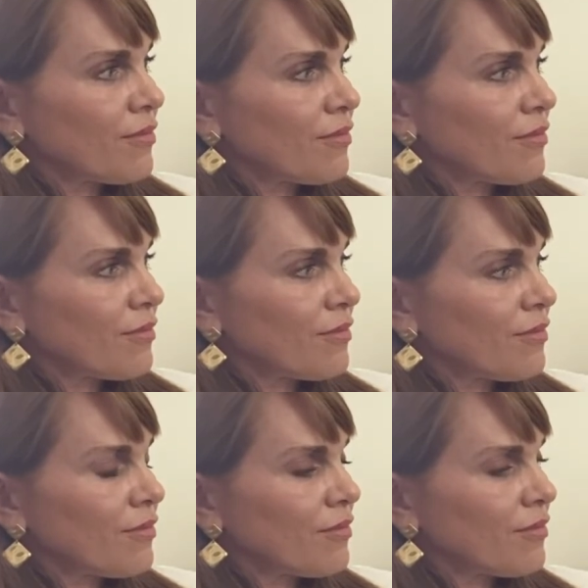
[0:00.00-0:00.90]

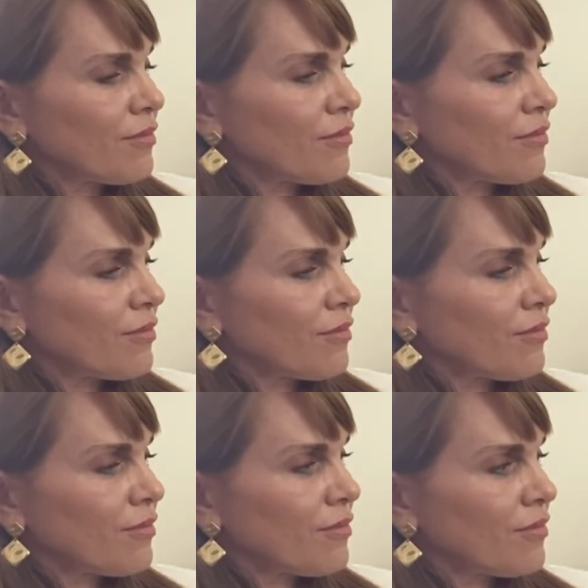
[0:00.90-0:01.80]

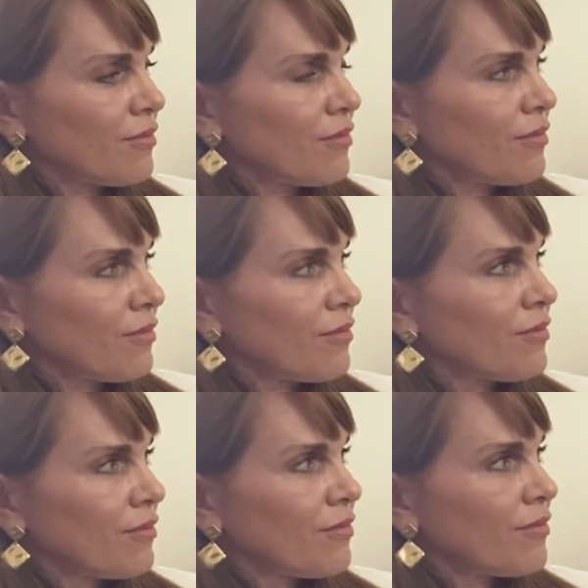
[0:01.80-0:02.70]

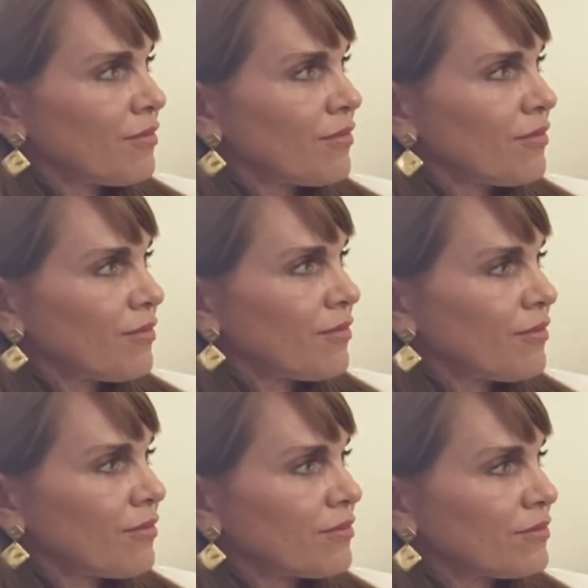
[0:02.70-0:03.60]

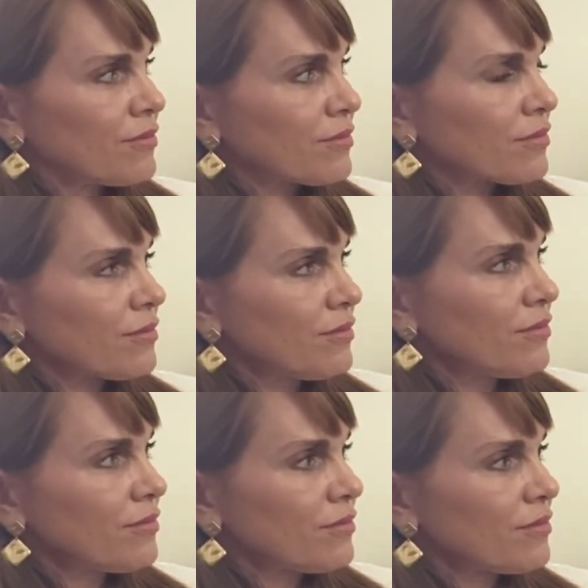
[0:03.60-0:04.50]

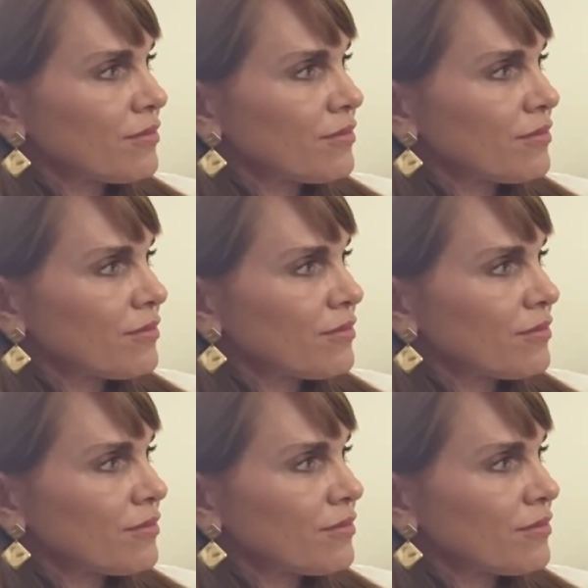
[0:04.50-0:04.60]
No words are spoken by the person on screen.